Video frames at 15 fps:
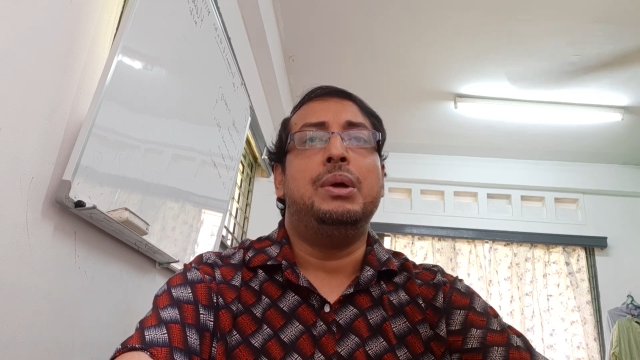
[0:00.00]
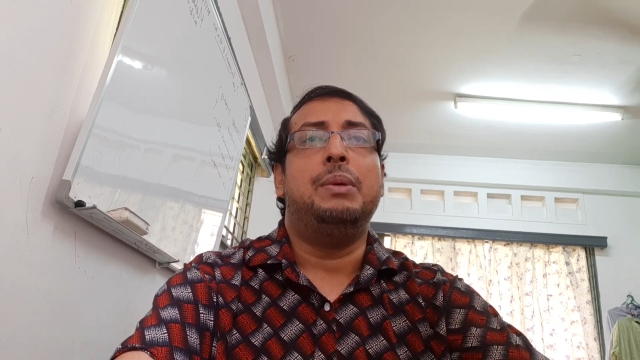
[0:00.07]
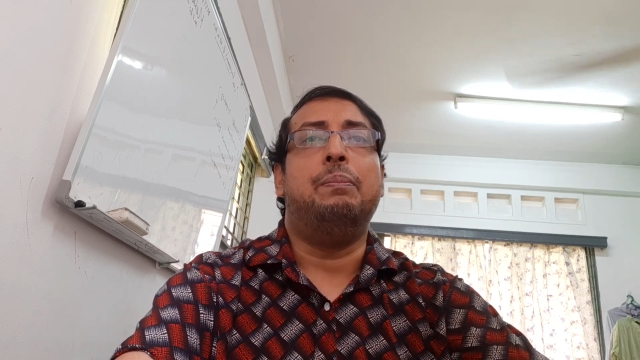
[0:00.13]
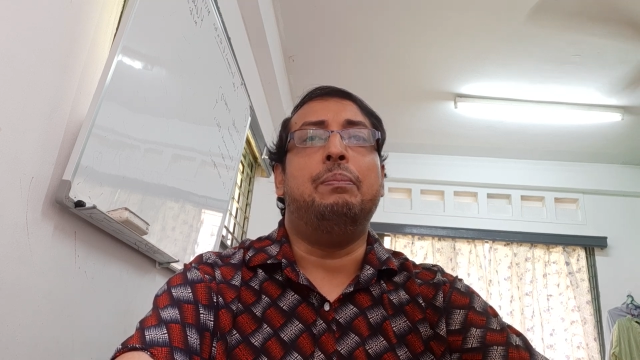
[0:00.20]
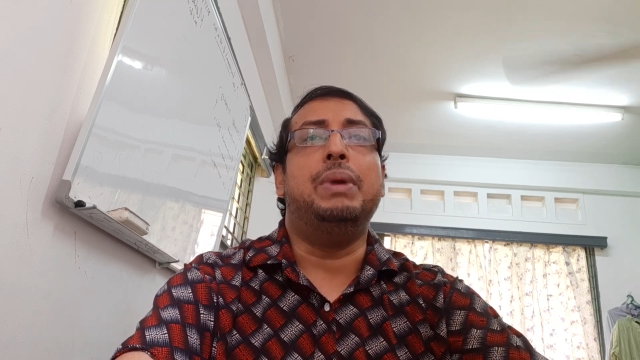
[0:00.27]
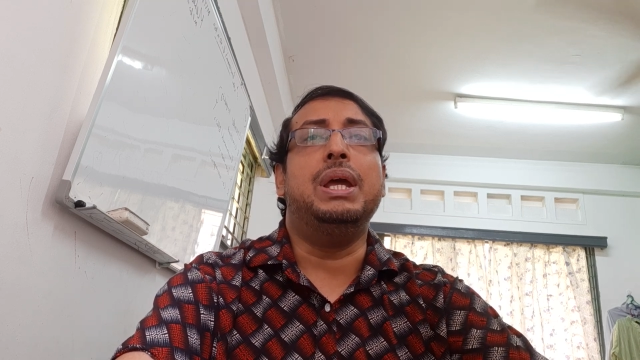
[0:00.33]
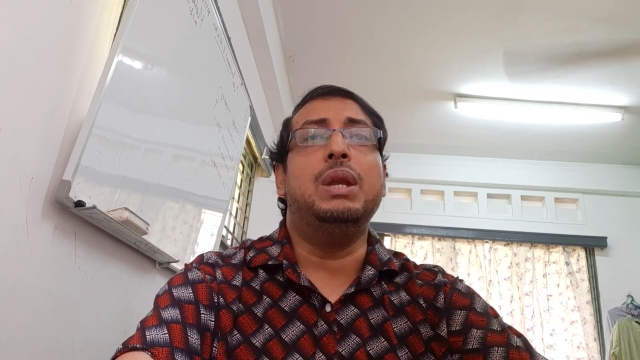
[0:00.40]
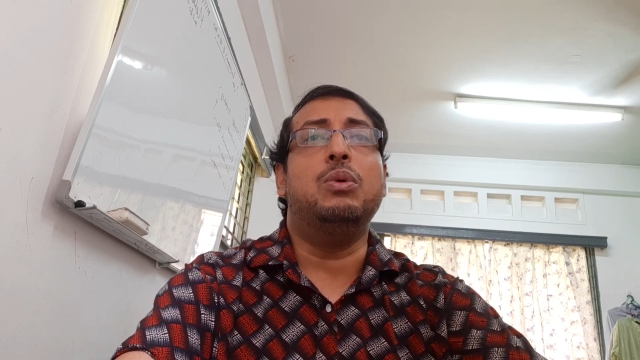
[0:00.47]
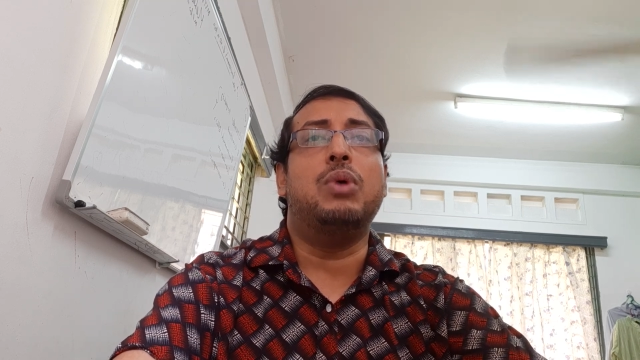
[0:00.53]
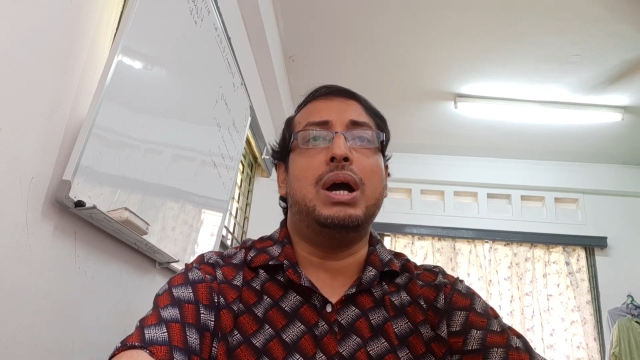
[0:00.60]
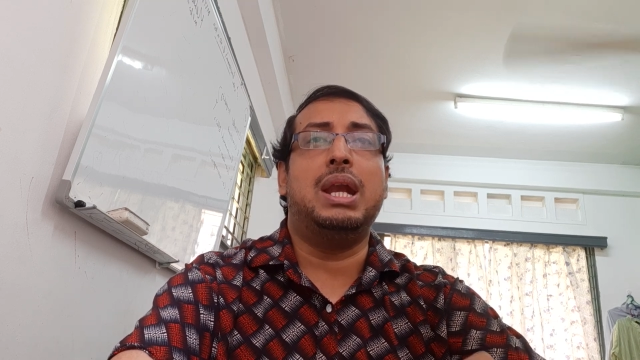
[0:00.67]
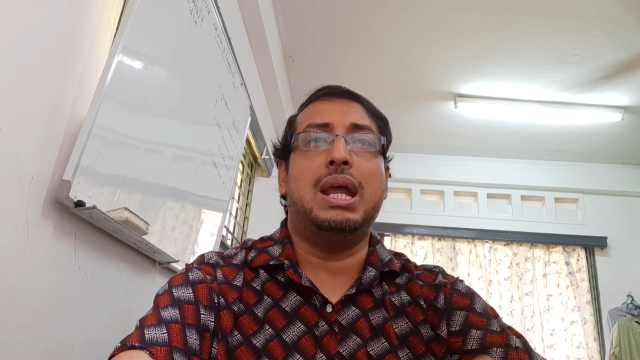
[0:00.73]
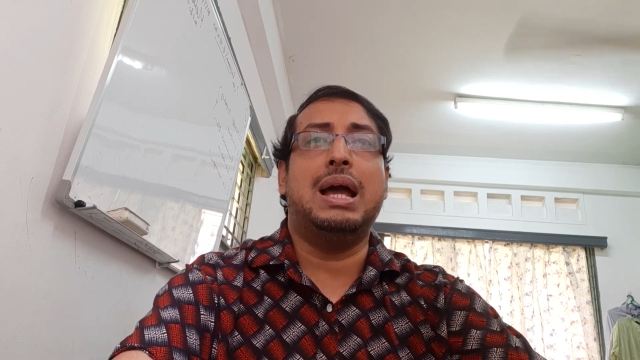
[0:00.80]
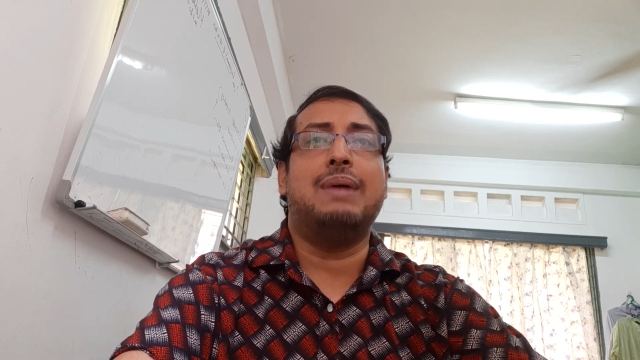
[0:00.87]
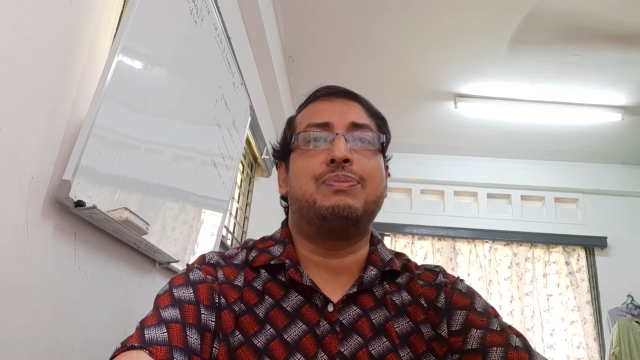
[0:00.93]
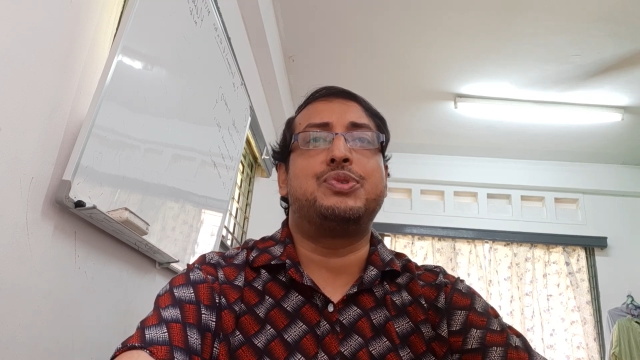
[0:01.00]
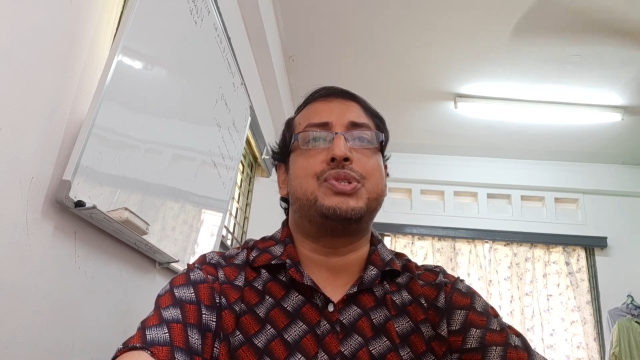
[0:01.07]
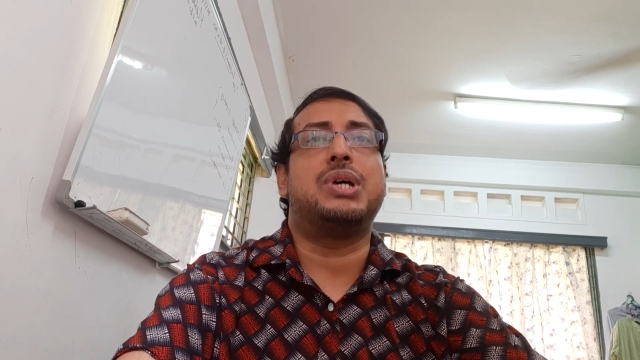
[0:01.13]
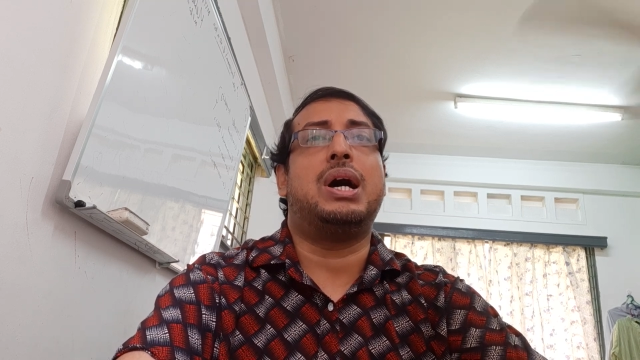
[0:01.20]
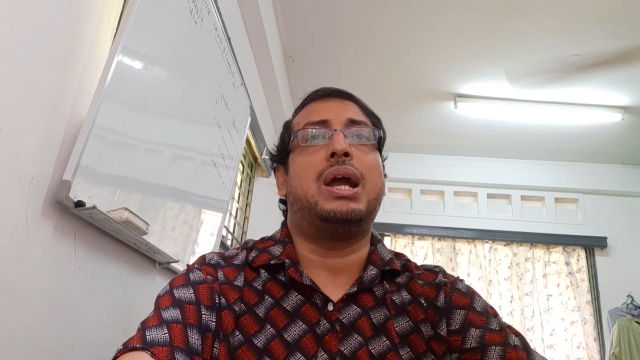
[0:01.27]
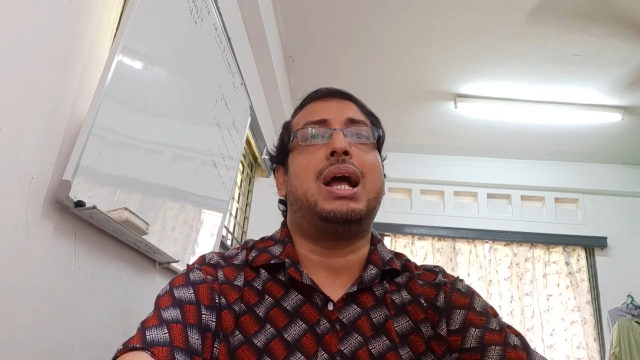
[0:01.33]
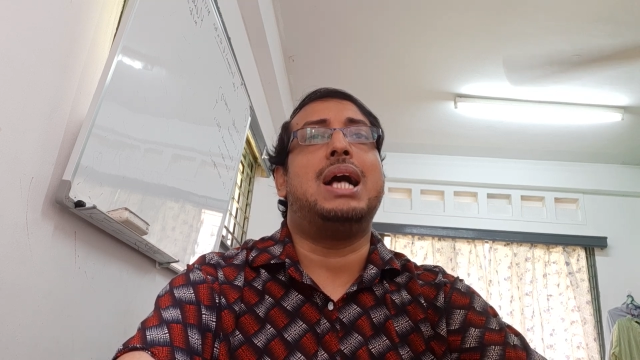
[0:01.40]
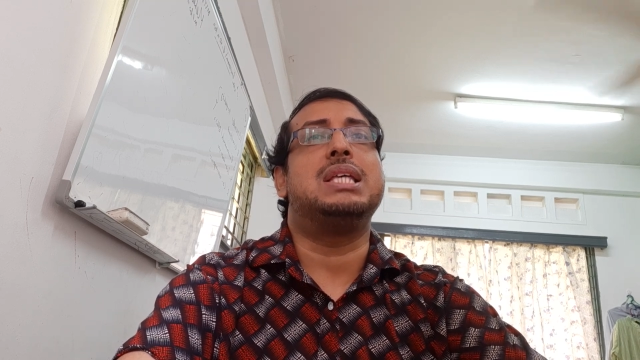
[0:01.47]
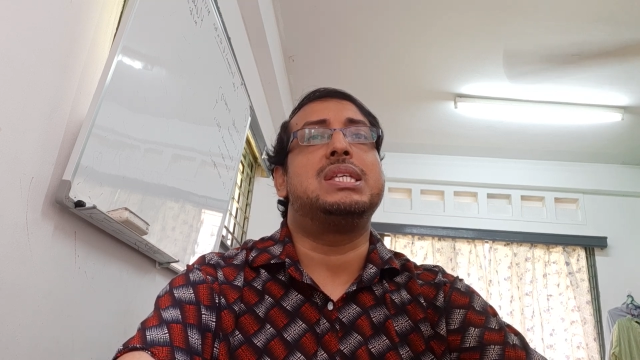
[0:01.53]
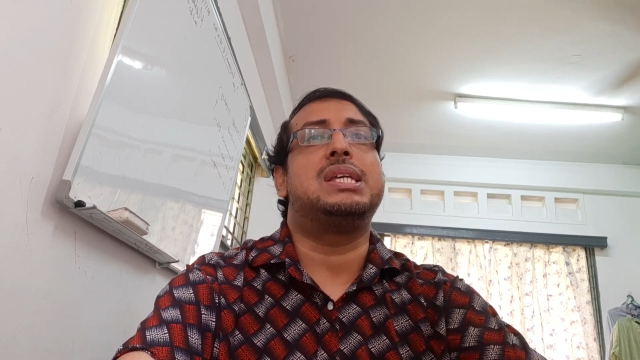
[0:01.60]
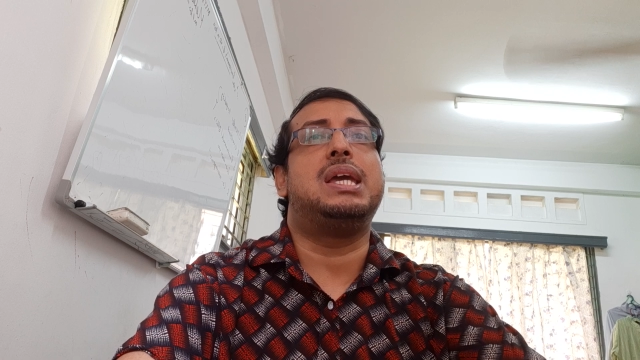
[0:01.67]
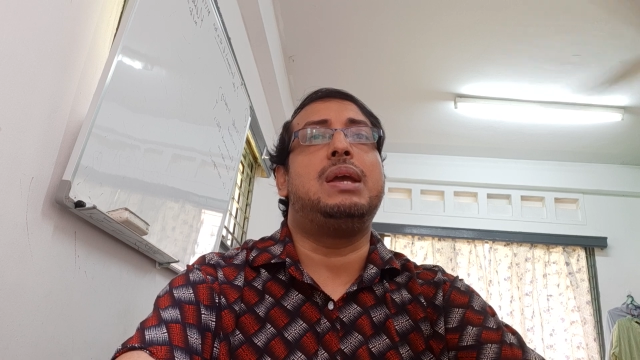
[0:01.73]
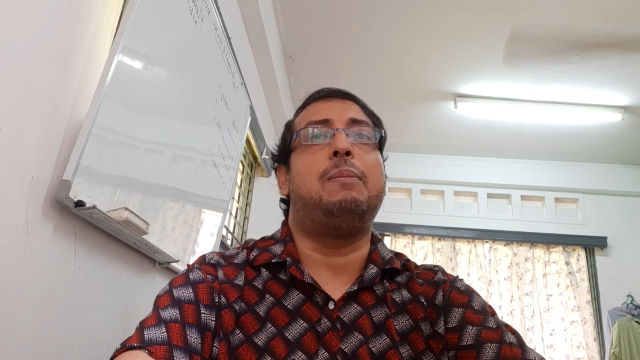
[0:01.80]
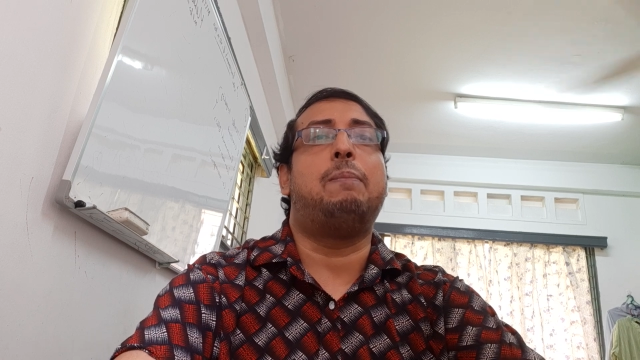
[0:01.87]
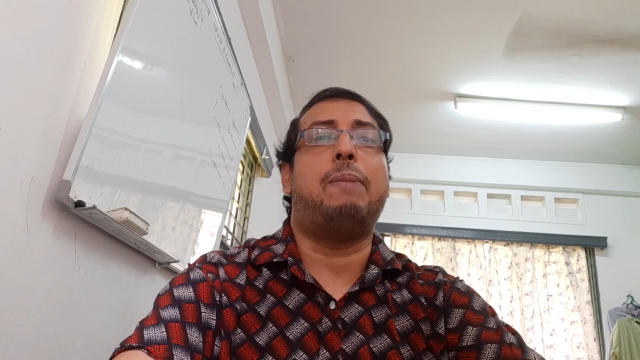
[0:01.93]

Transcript: Meanwhile, apps are asking